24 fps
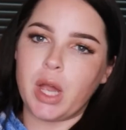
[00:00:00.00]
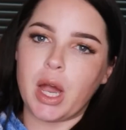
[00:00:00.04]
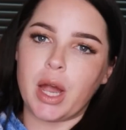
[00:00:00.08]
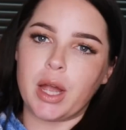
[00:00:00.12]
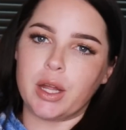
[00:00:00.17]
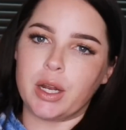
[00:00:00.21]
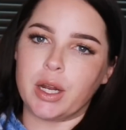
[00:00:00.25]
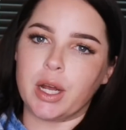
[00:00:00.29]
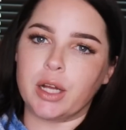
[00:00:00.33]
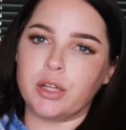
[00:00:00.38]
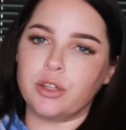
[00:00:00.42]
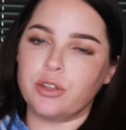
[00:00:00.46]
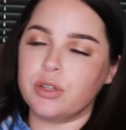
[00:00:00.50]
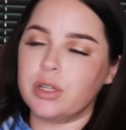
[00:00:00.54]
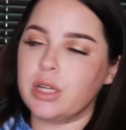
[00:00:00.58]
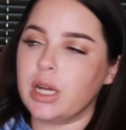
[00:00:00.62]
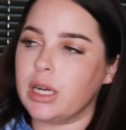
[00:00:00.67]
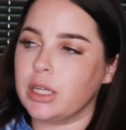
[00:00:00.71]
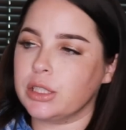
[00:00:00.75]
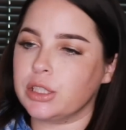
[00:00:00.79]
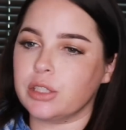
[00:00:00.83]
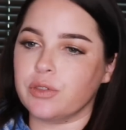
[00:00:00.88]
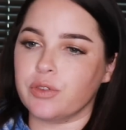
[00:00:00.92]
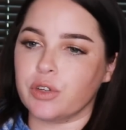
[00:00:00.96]
Yeah, you did. You
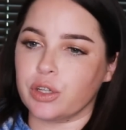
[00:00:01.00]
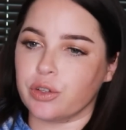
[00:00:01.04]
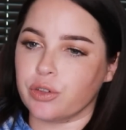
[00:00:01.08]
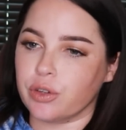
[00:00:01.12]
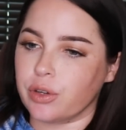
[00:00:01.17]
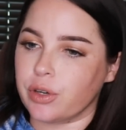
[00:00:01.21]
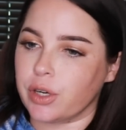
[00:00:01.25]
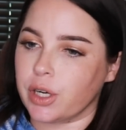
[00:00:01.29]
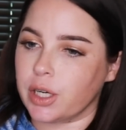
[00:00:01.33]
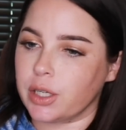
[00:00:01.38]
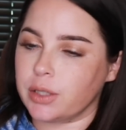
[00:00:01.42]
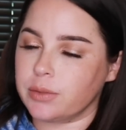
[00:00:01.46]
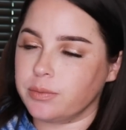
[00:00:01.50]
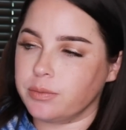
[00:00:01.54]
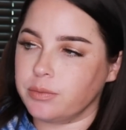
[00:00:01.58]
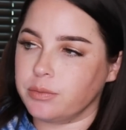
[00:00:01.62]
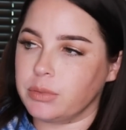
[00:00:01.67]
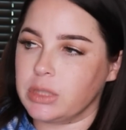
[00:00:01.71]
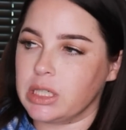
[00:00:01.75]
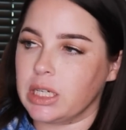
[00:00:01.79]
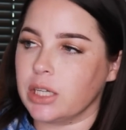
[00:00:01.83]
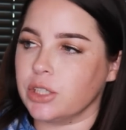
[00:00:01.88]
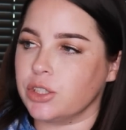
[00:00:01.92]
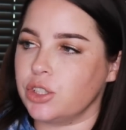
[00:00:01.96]
did it to recruit her
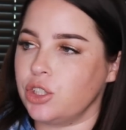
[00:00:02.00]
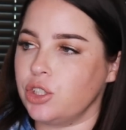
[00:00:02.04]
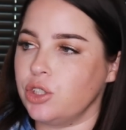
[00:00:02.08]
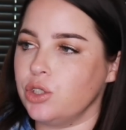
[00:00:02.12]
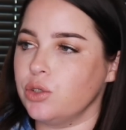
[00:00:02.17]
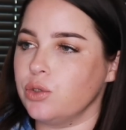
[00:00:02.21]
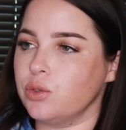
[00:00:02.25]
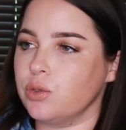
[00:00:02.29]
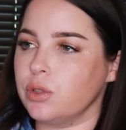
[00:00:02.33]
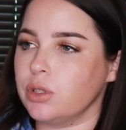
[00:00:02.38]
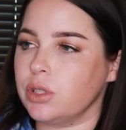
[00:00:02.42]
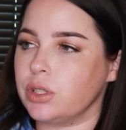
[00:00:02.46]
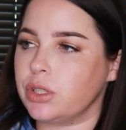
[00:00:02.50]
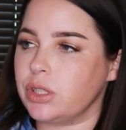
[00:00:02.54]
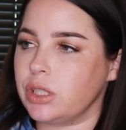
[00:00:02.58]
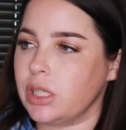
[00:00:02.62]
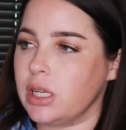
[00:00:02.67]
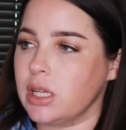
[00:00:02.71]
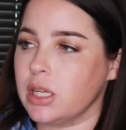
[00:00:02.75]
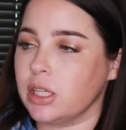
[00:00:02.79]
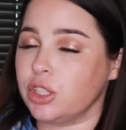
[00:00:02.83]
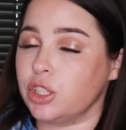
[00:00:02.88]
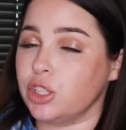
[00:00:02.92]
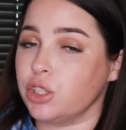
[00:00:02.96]
because you
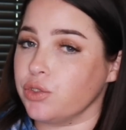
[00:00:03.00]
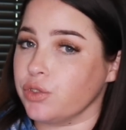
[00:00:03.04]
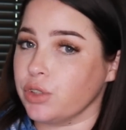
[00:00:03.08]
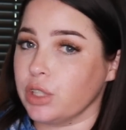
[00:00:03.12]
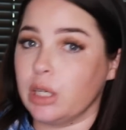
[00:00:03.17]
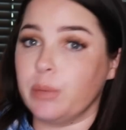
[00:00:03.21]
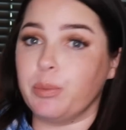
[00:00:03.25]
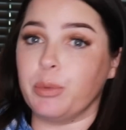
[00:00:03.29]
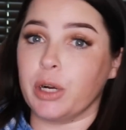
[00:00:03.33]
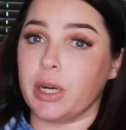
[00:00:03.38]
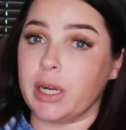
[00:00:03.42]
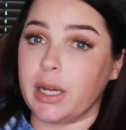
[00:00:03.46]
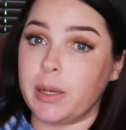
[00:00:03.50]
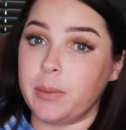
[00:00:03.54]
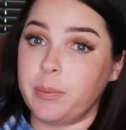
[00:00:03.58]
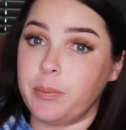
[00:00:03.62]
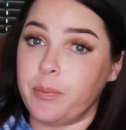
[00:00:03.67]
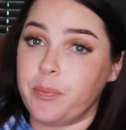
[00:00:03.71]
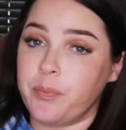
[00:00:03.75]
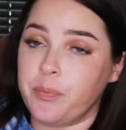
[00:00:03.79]
see that she's really pretty.